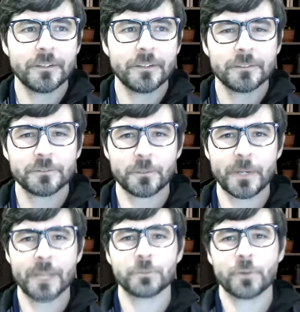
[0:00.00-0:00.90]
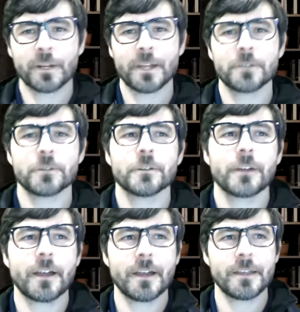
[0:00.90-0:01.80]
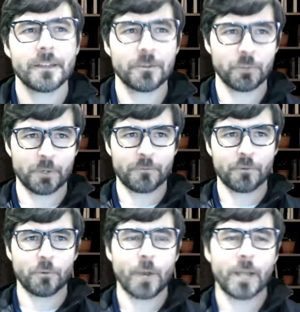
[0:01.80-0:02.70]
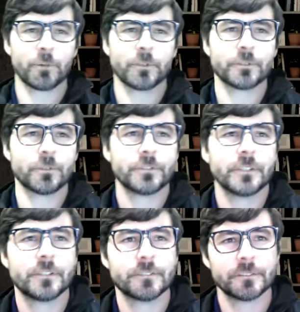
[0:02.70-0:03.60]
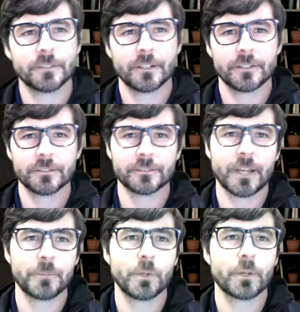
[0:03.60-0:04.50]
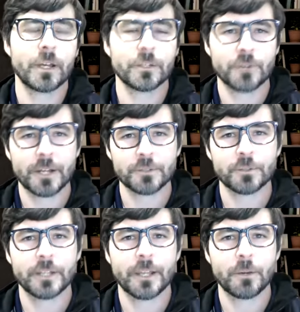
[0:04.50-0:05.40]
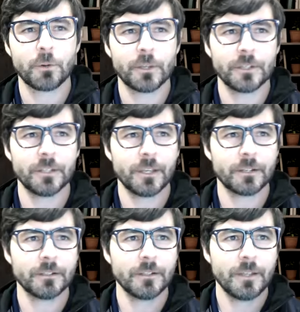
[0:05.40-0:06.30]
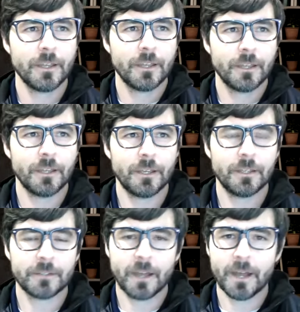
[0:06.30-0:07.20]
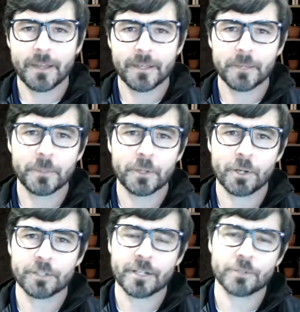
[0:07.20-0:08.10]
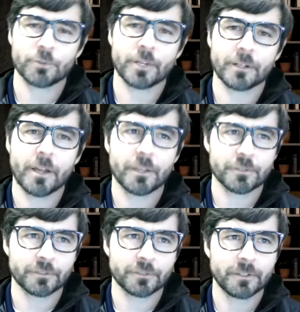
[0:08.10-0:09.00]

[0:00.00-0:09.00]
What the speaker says: So my name's Ron Eicher. I work for Wagler and Associates. It's a design build contractor in Angola, Indiana, and I am an architectural technologist.